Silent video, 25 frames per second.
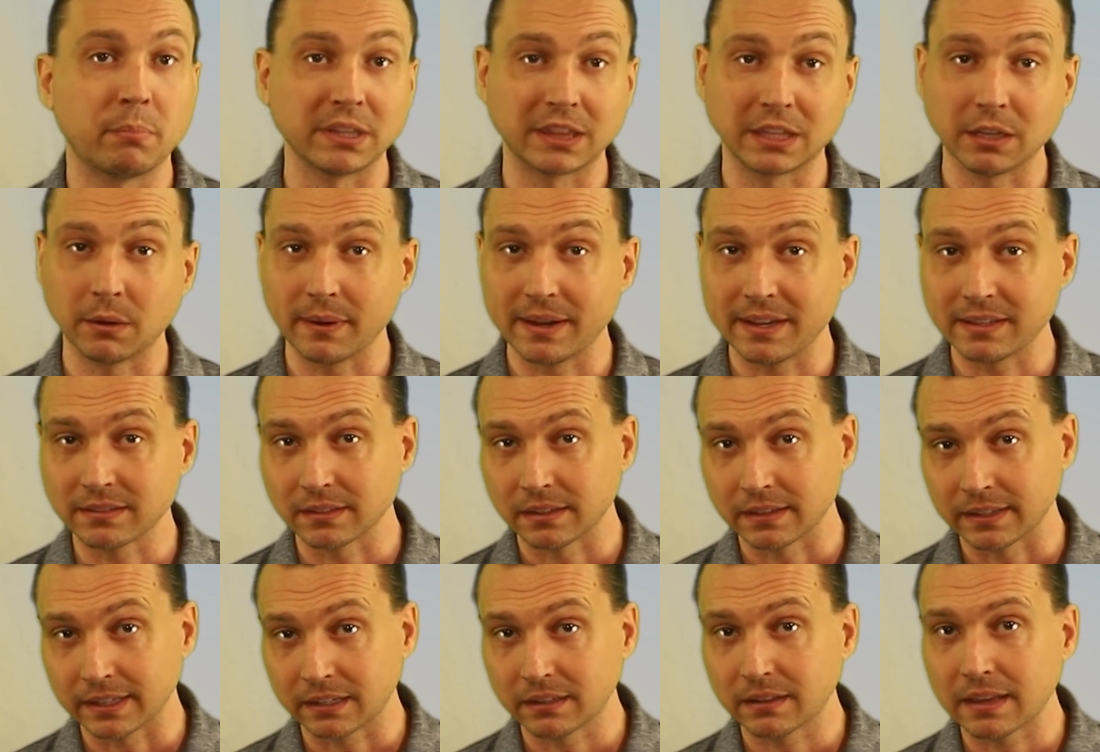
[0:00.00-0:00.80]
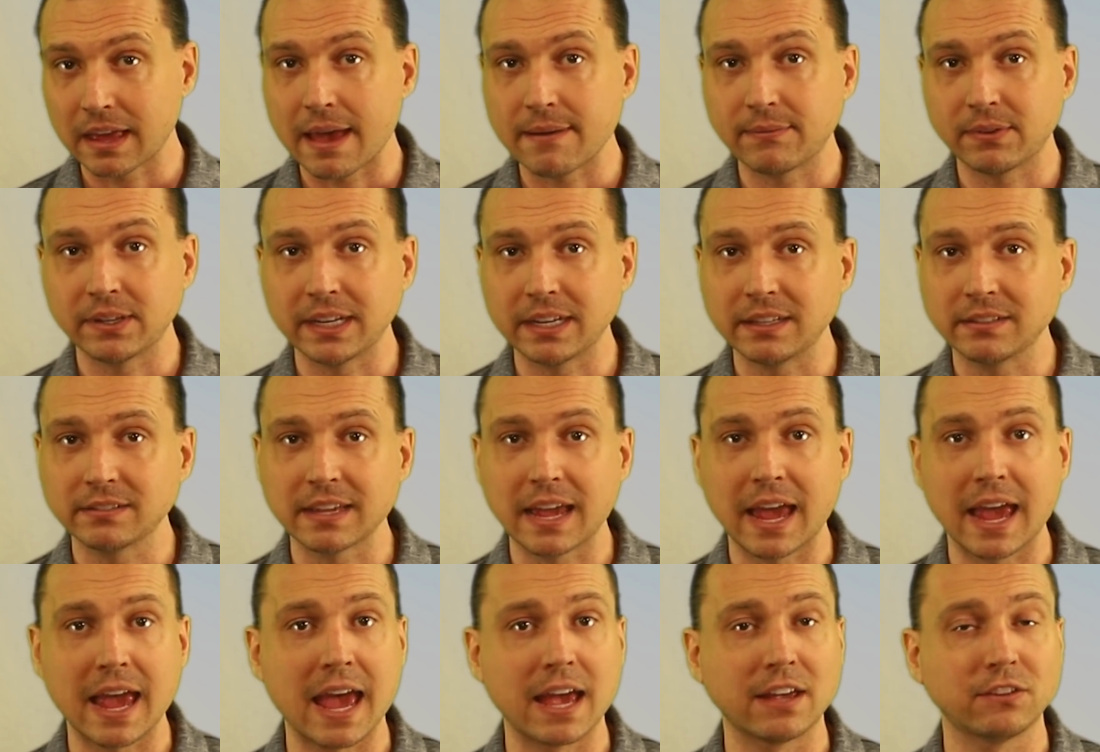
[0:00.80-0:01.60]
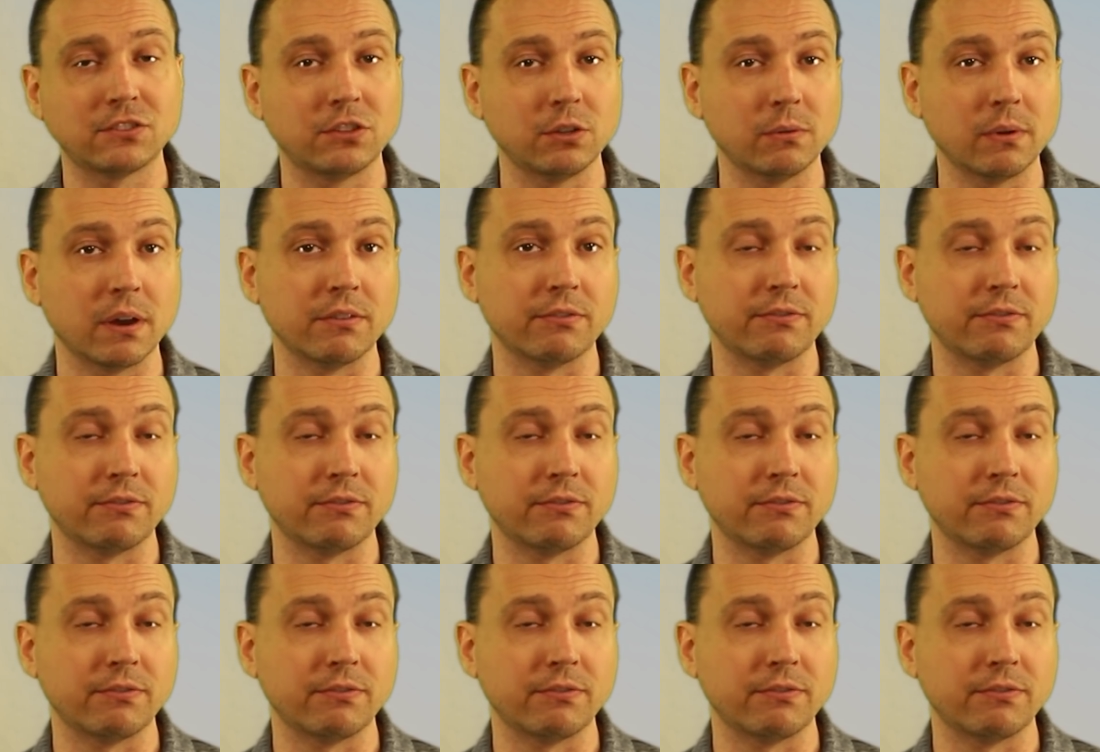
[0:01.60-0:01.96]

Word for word: but there is little evidence as to